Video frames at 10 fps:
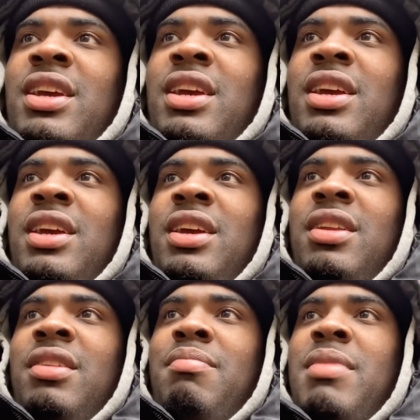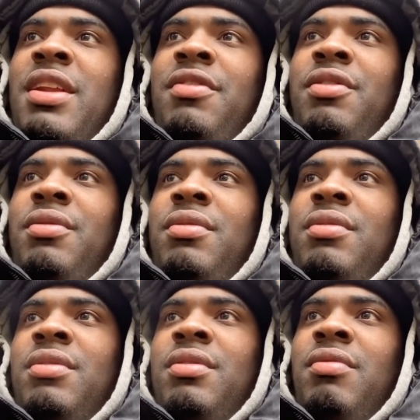And Meadowview
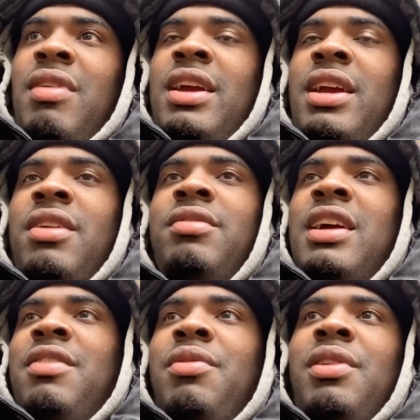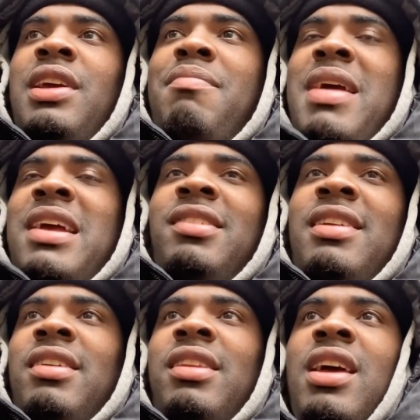right here, it's like a really
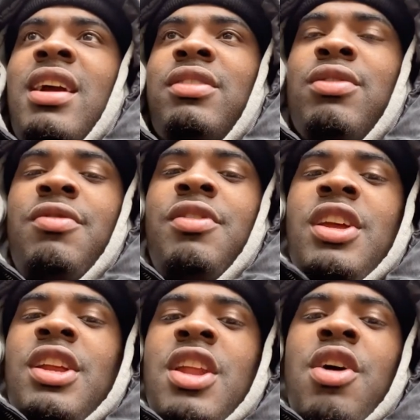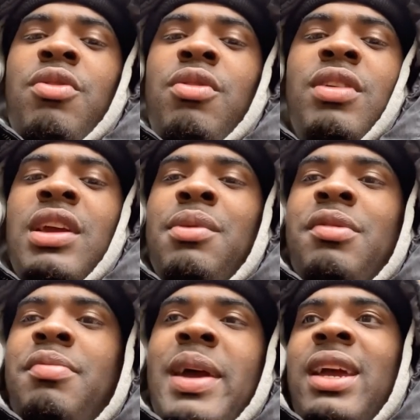imaginary line. So if you didn't know, it was
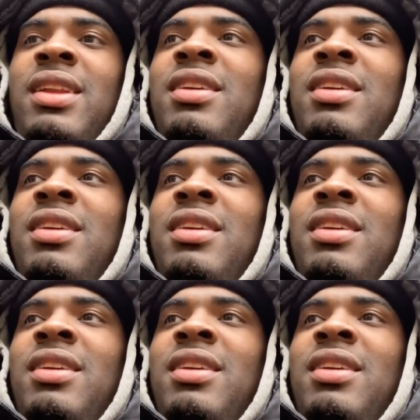bad.